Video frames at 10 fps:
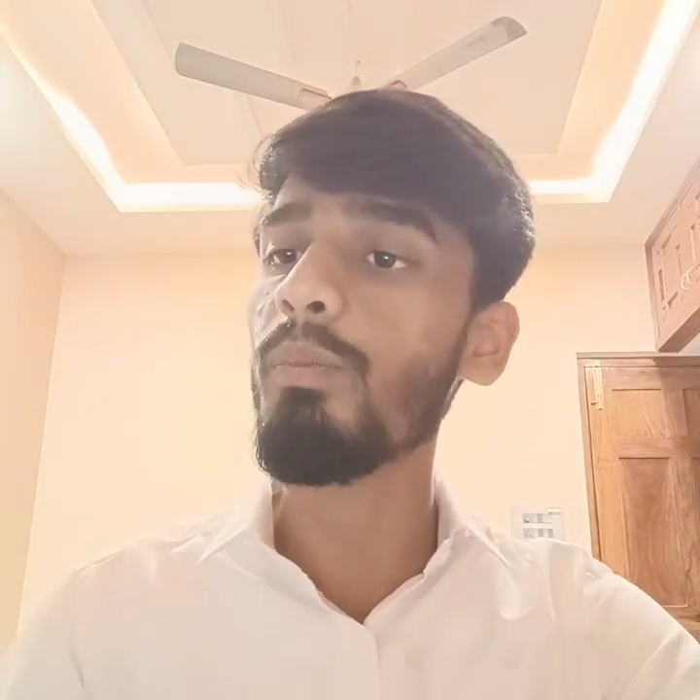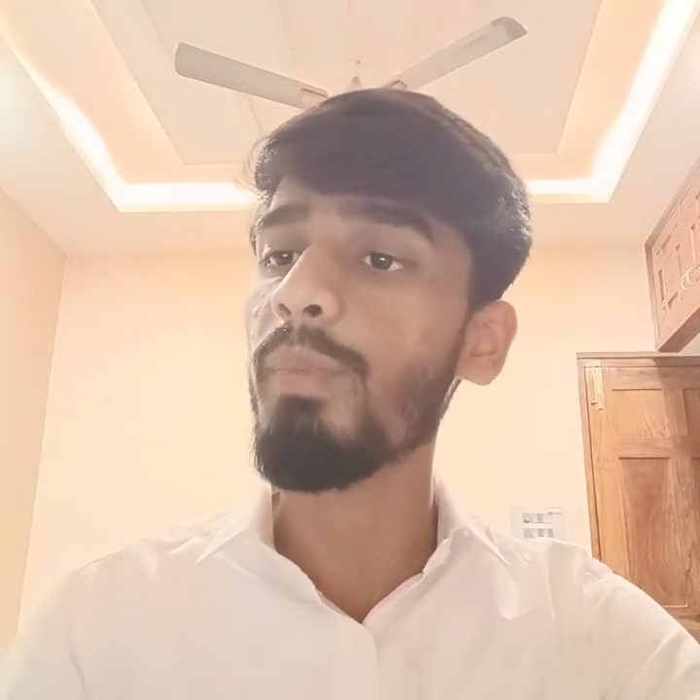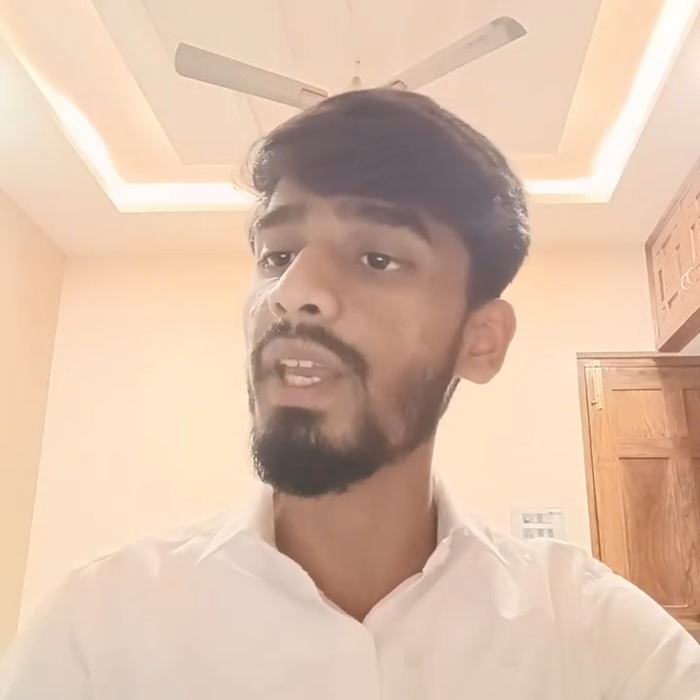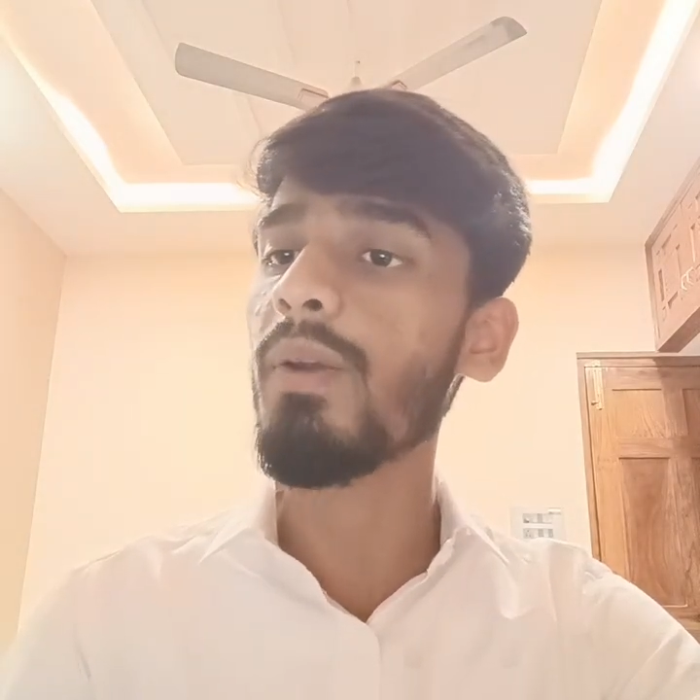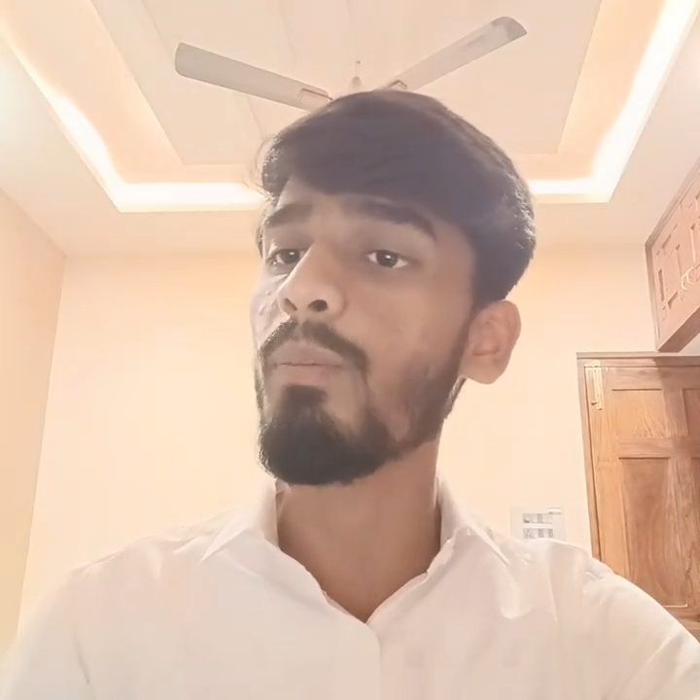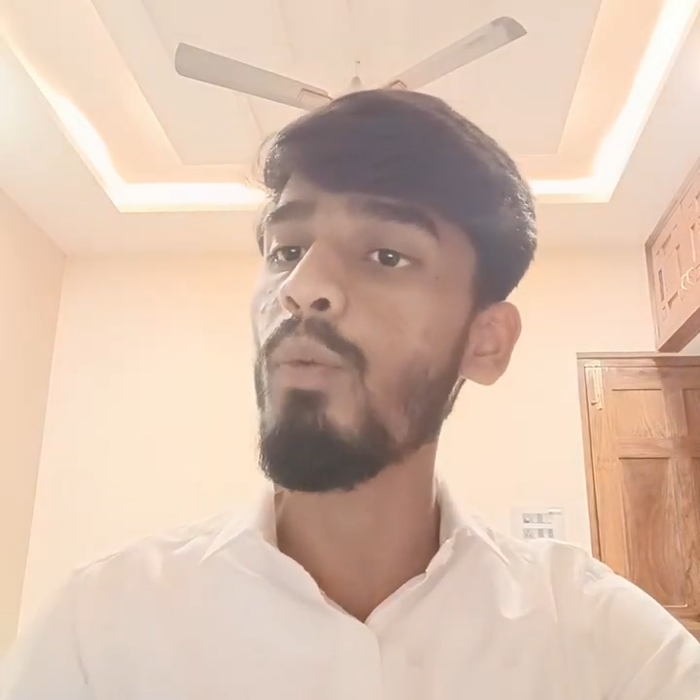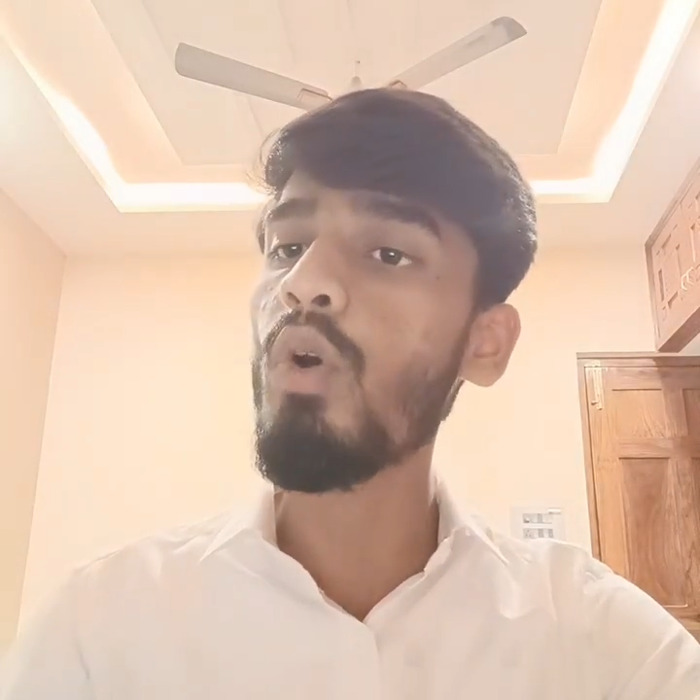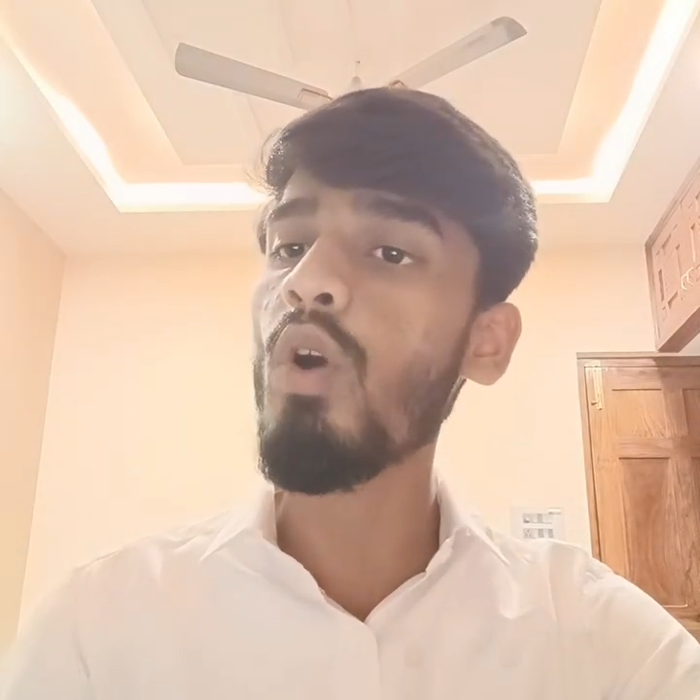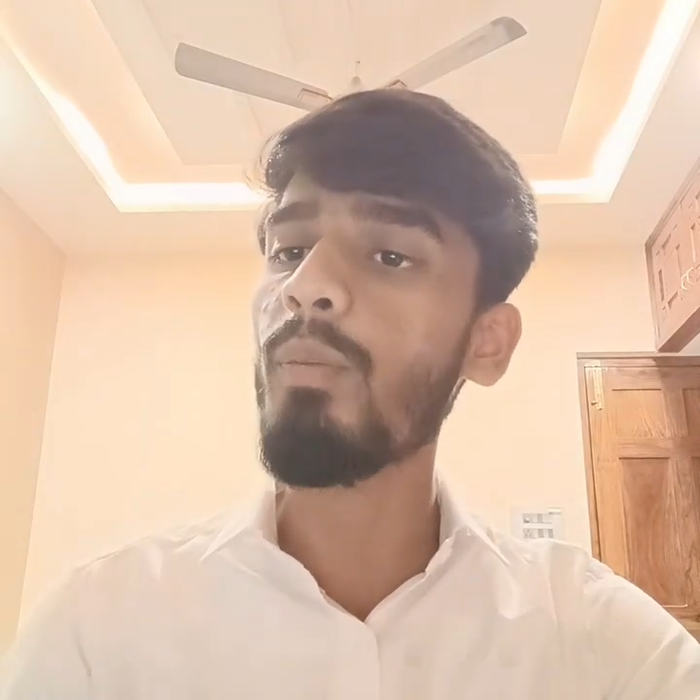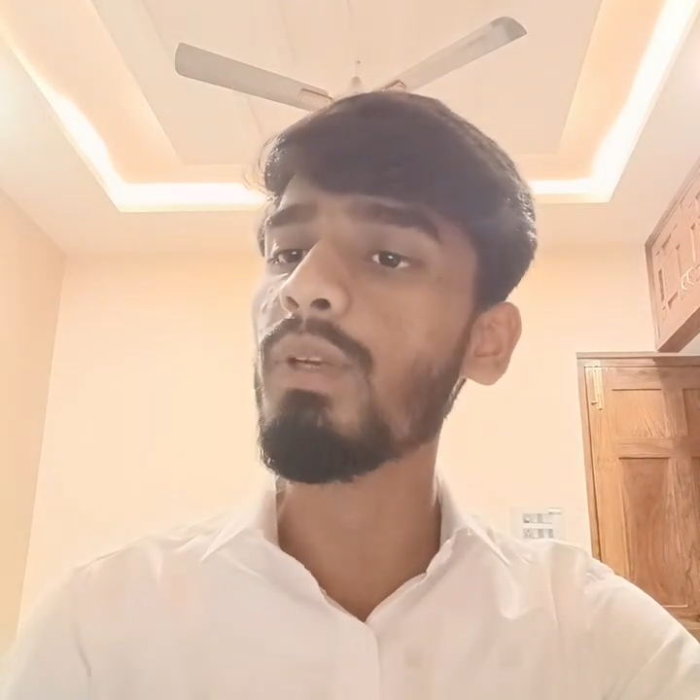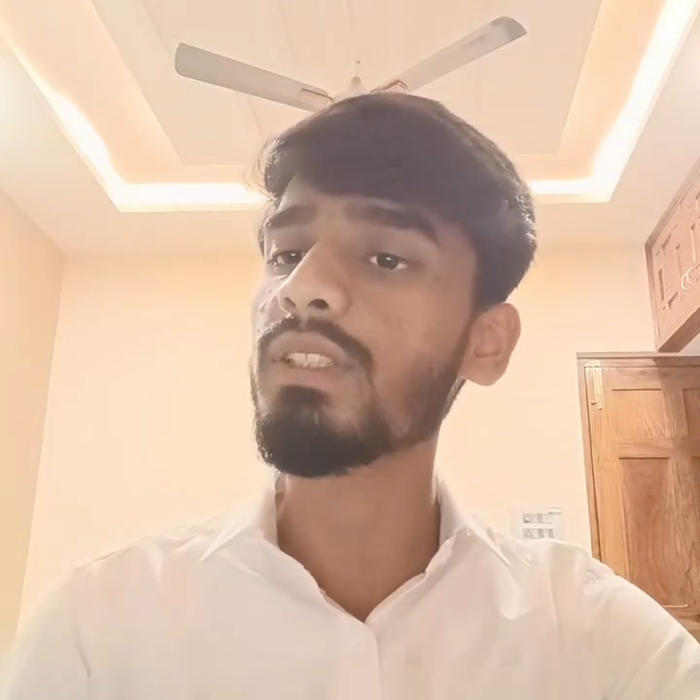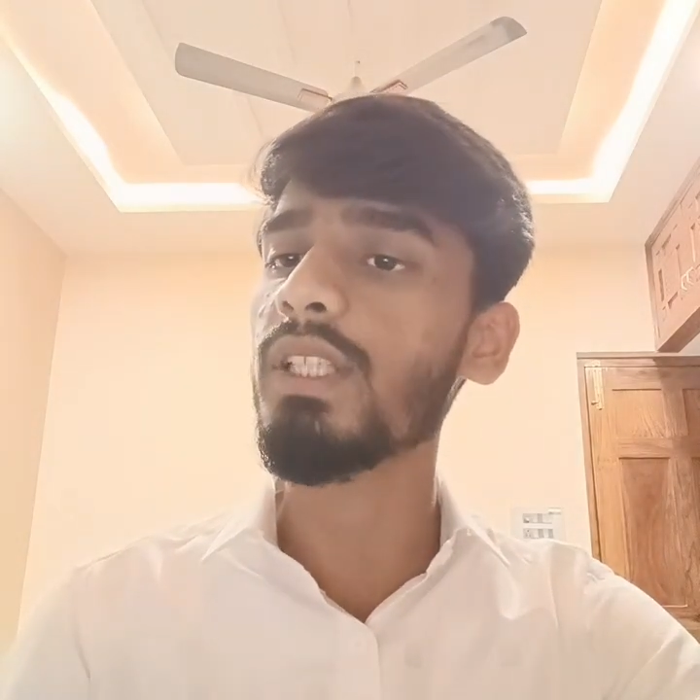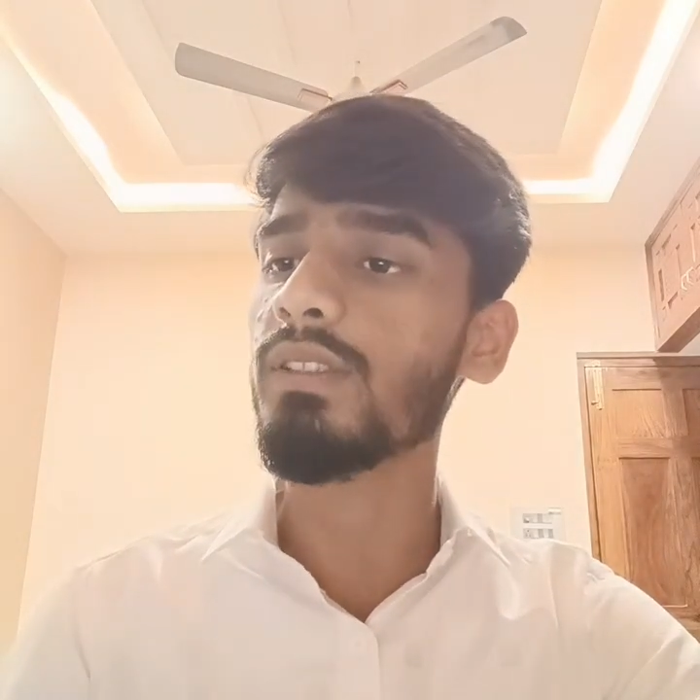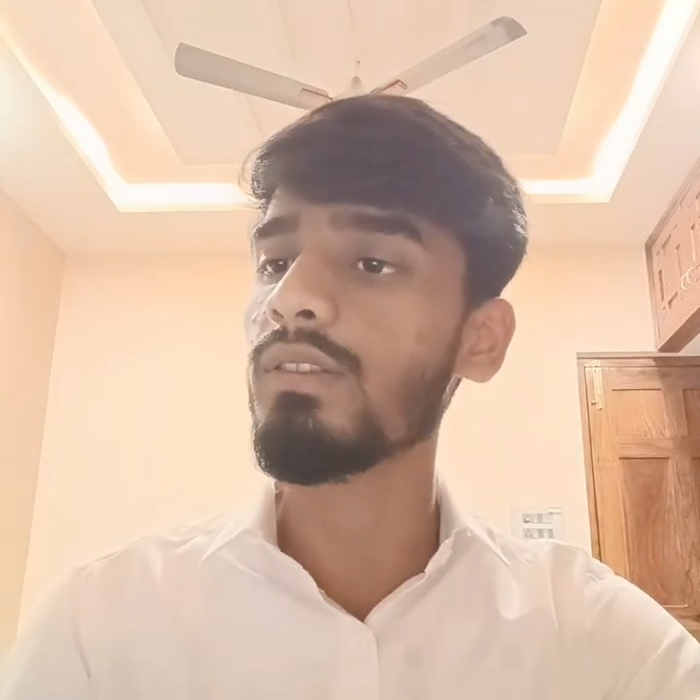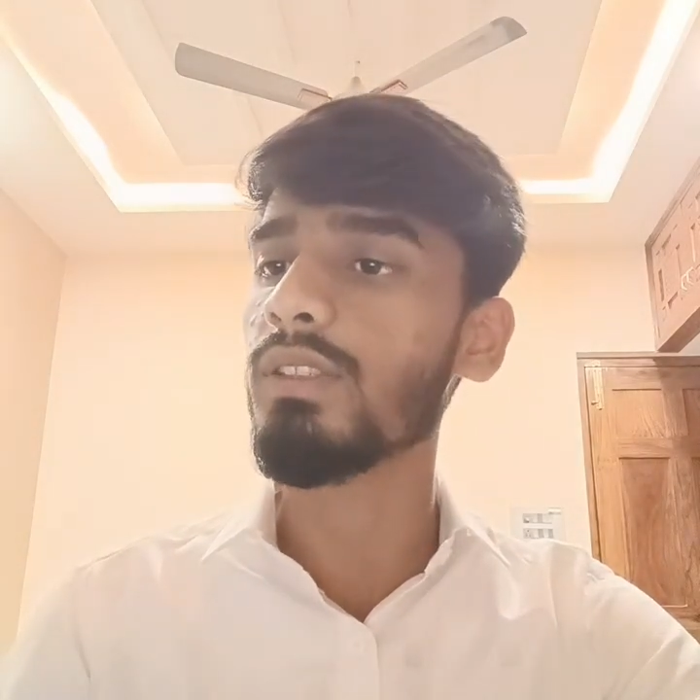make more complex
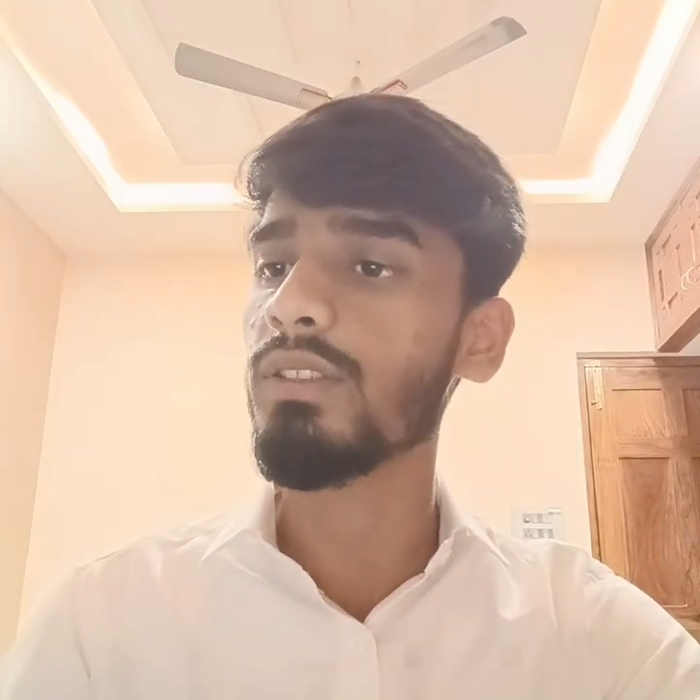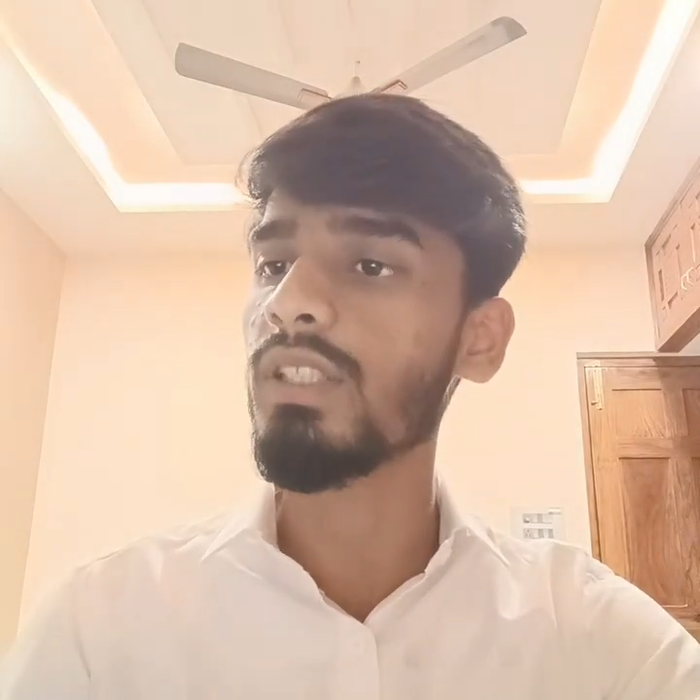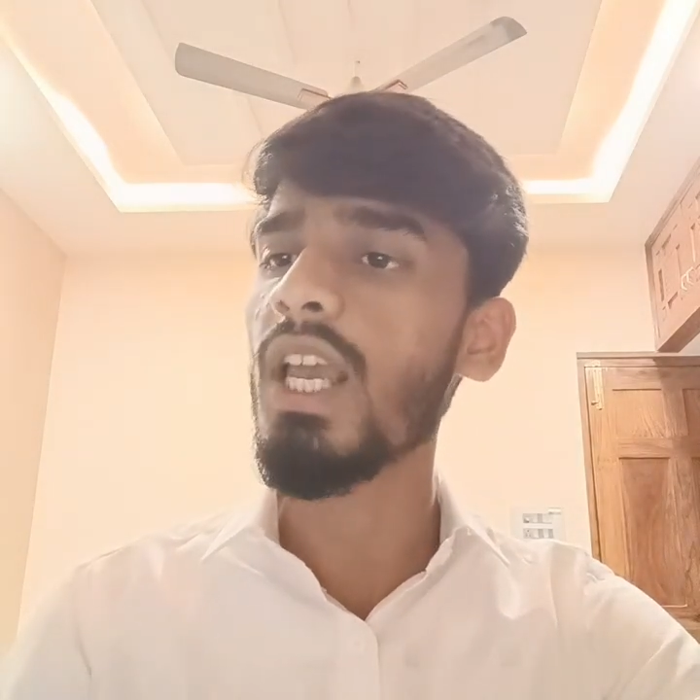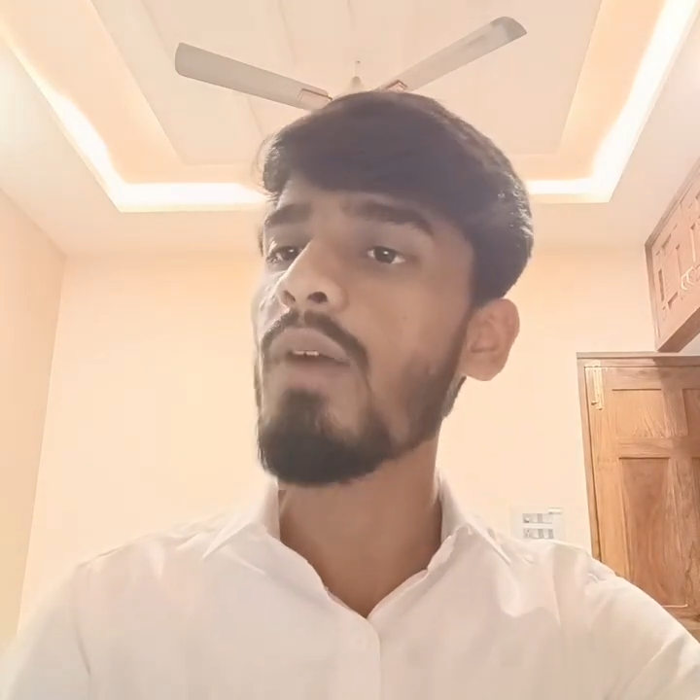assertions.